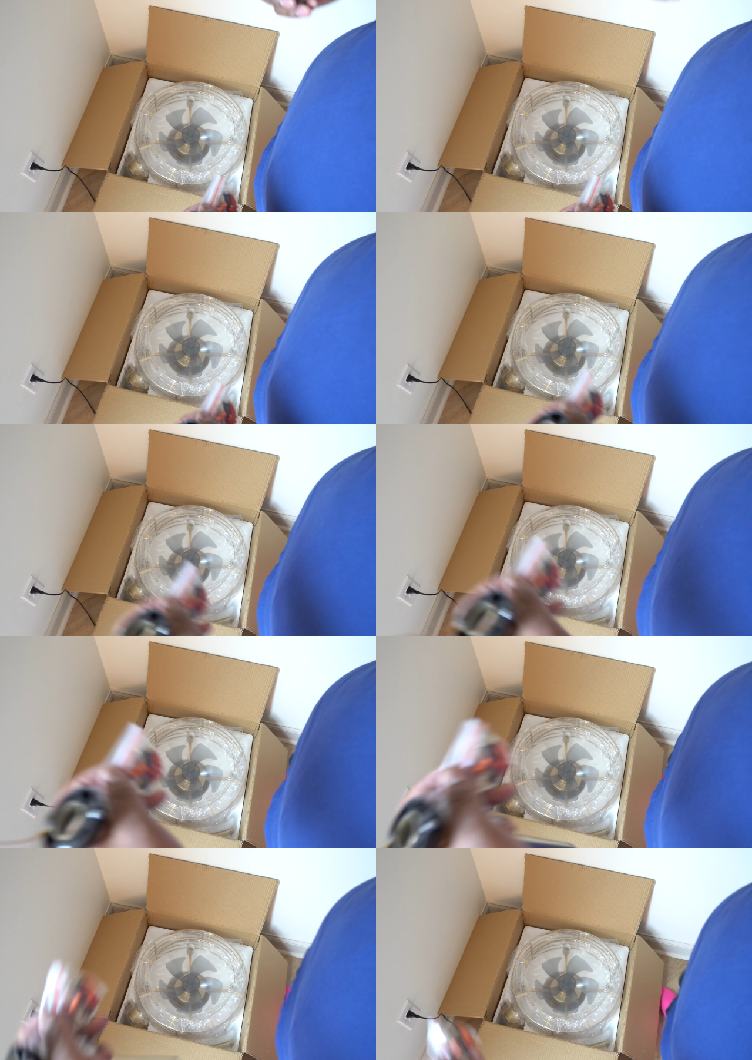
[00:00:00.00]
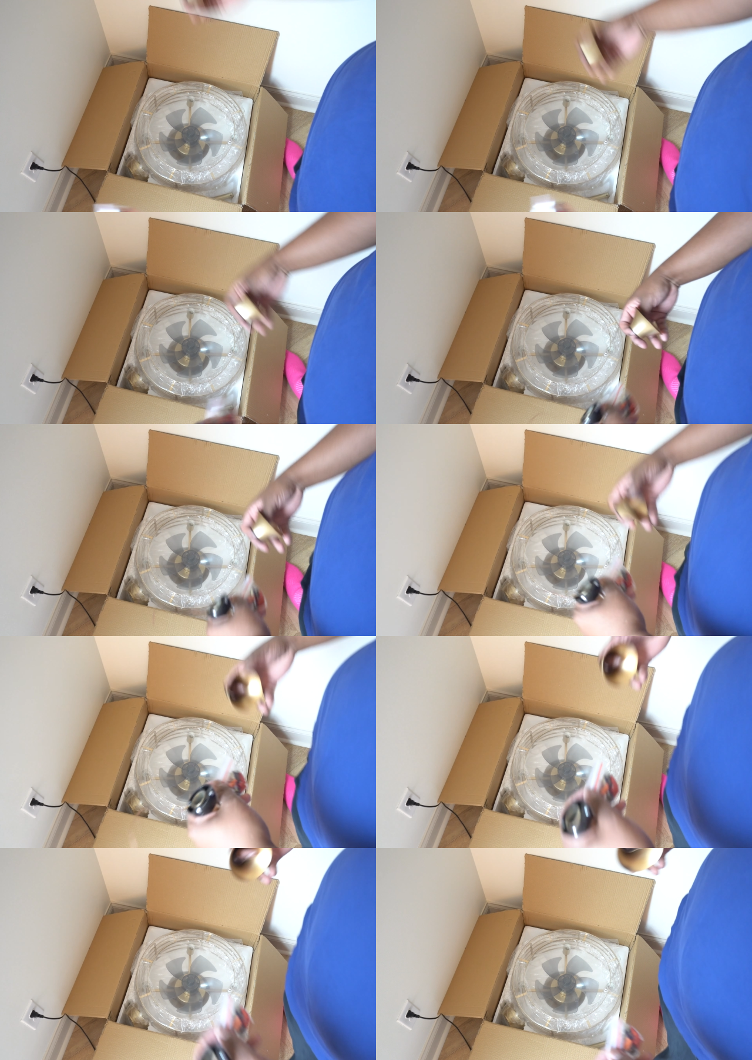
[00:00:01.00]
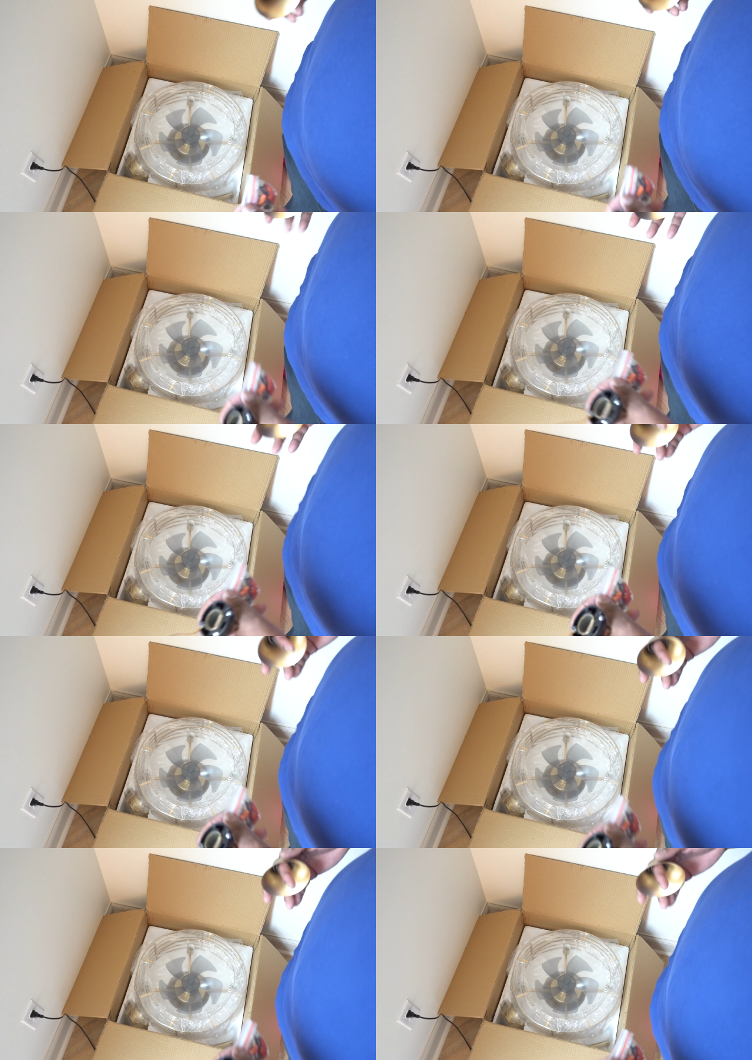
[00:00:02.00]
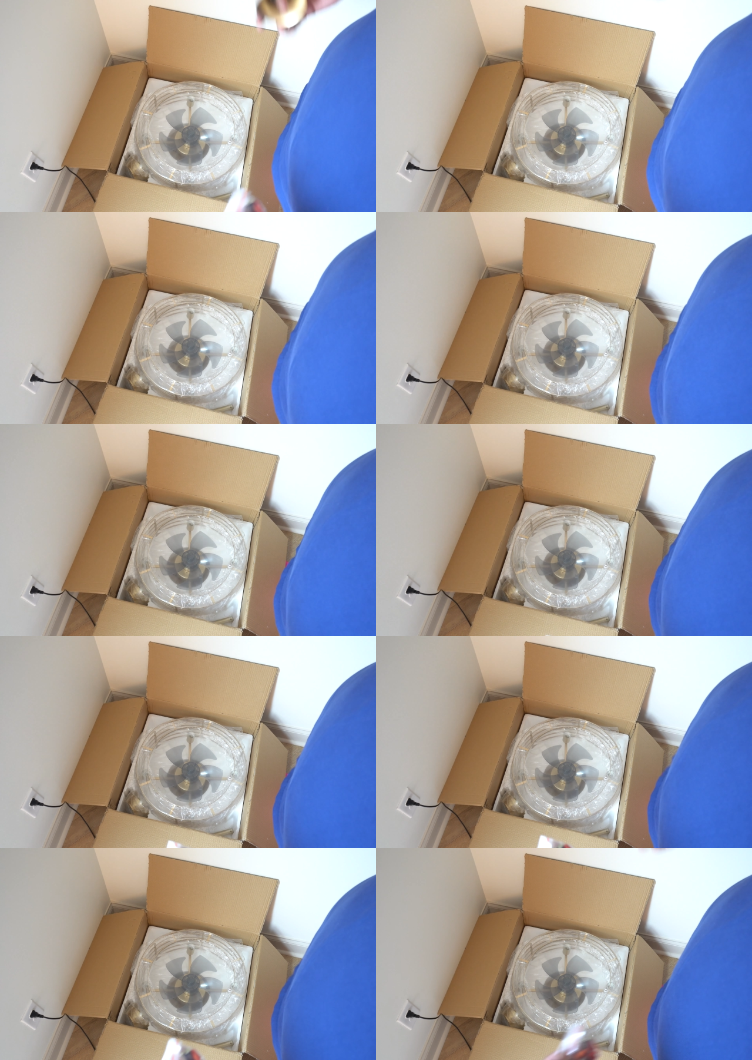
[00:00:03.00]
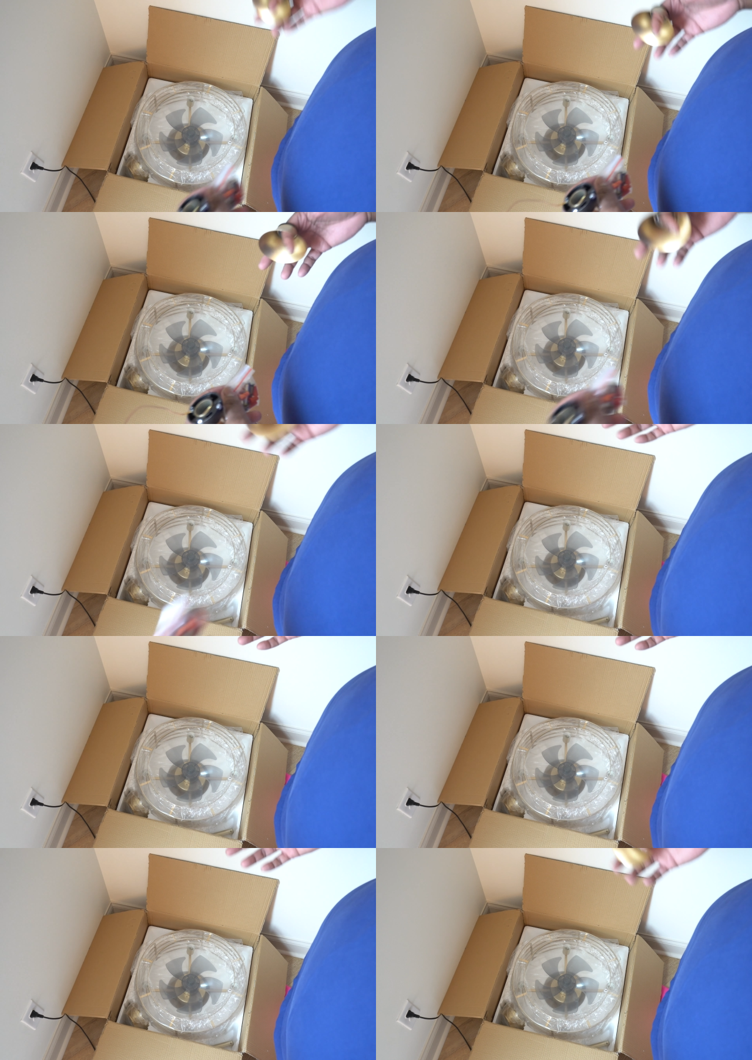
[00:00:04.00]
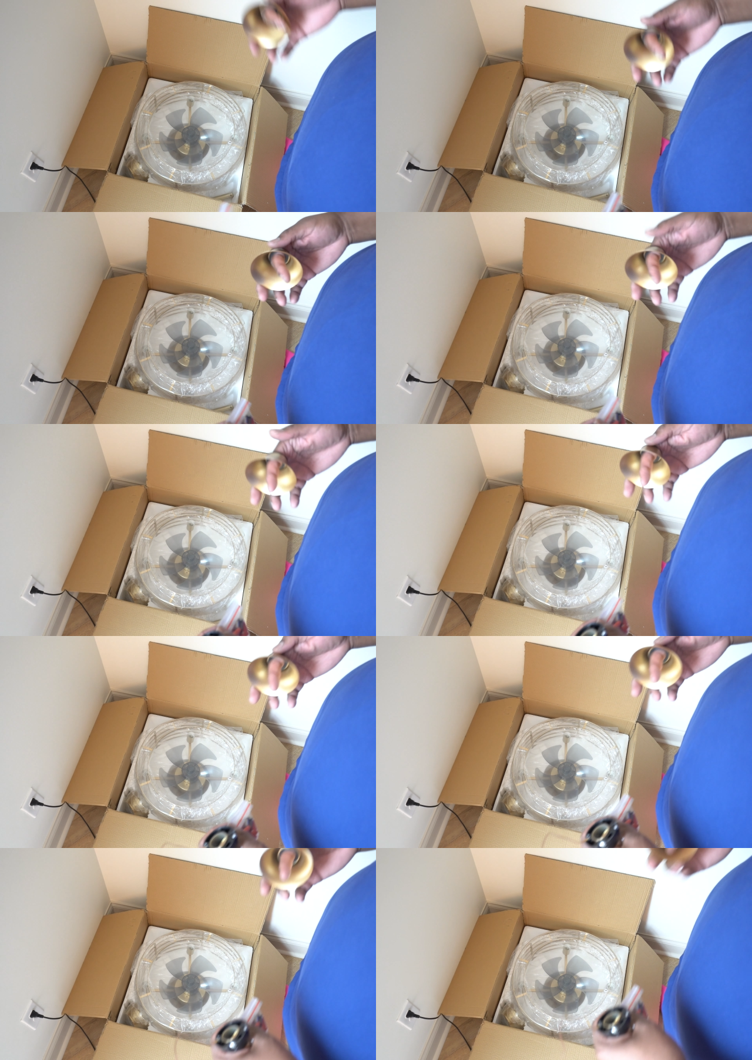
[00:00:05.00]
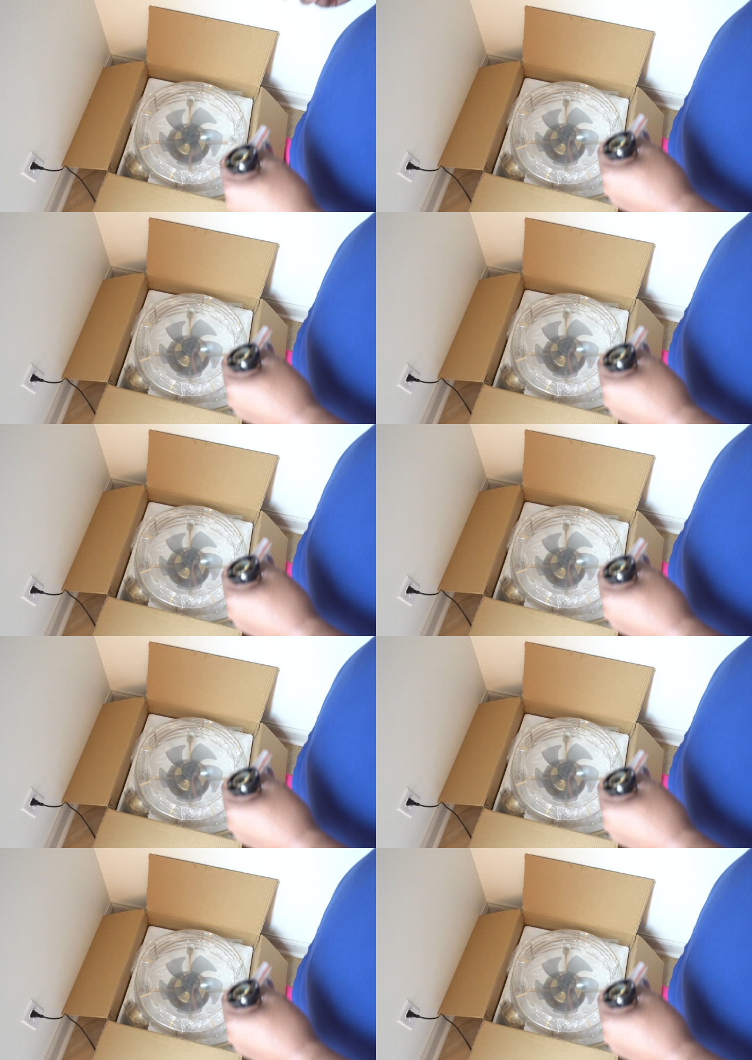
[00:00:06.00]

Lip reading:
Nobody's mouth can be seen.